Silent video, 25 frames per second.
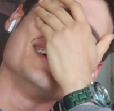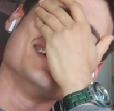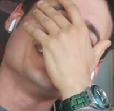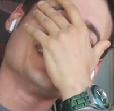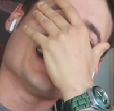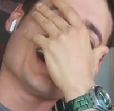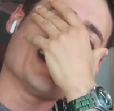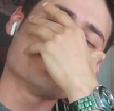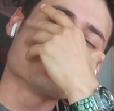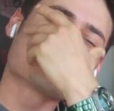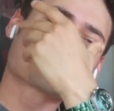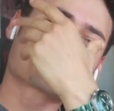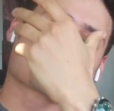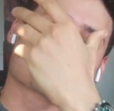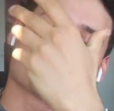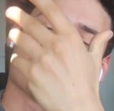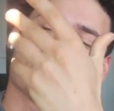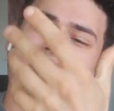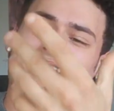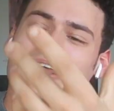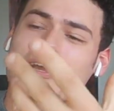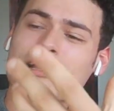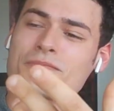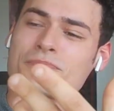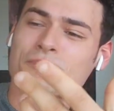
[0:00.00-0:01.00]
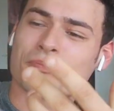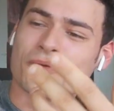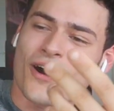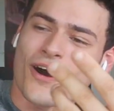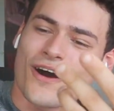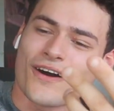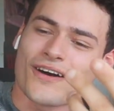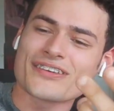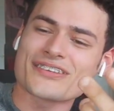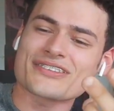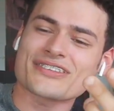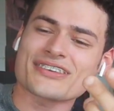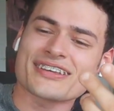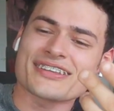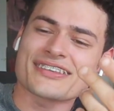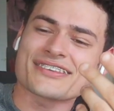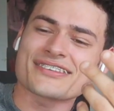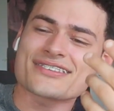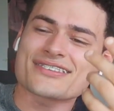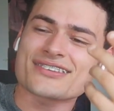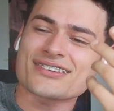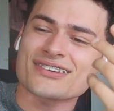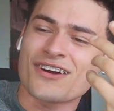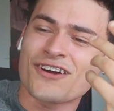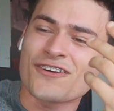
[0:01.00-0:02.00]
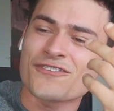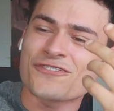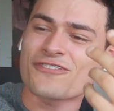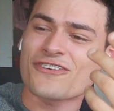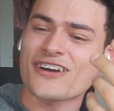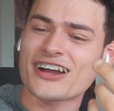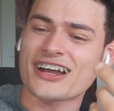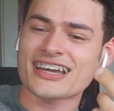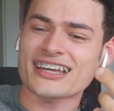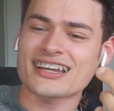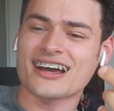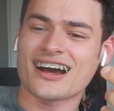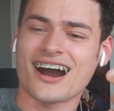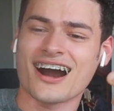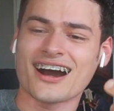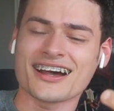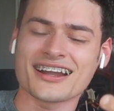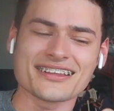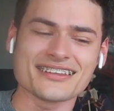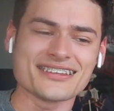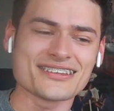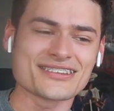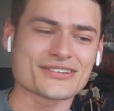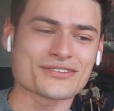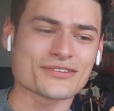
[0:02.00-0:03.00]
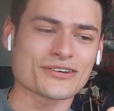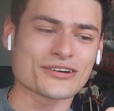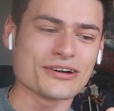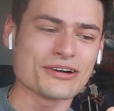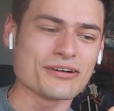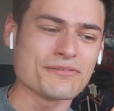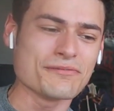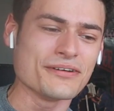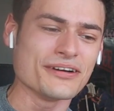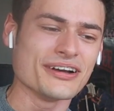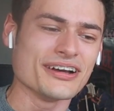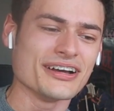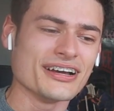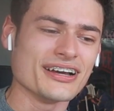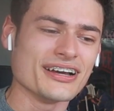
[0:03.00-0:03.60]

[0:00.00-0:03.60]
I'm sweating balls! It's so fucking hot in this room!